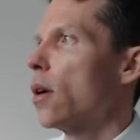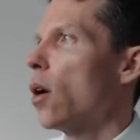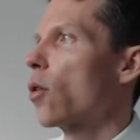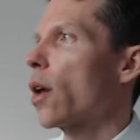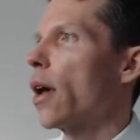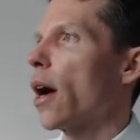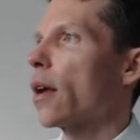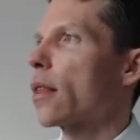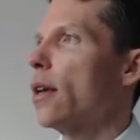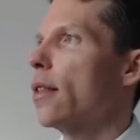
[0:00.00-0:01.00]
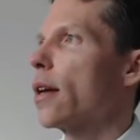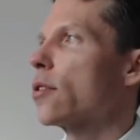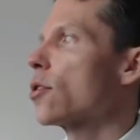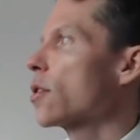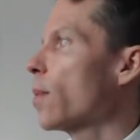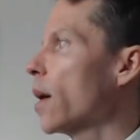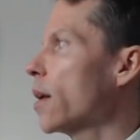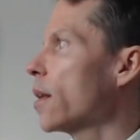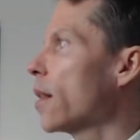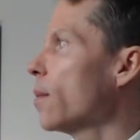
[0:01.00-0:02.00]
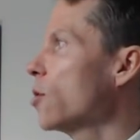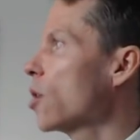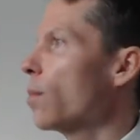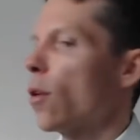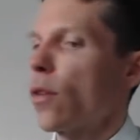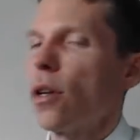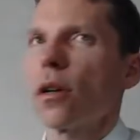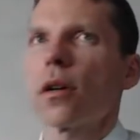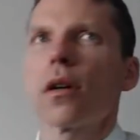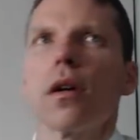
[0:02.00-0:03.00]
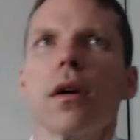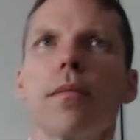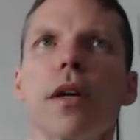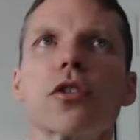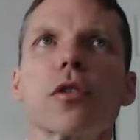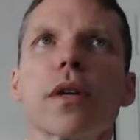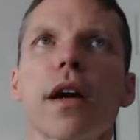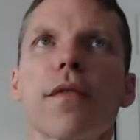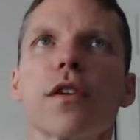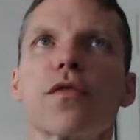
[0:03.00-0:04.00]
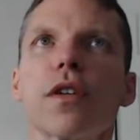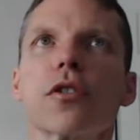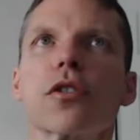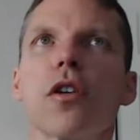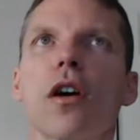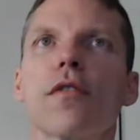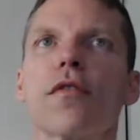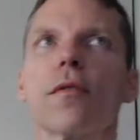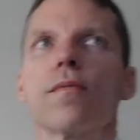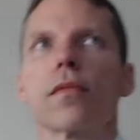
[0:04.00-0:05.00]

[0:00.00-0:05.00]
Okay, I think that's just about it. Let me jump over here, make sure we have this finished off.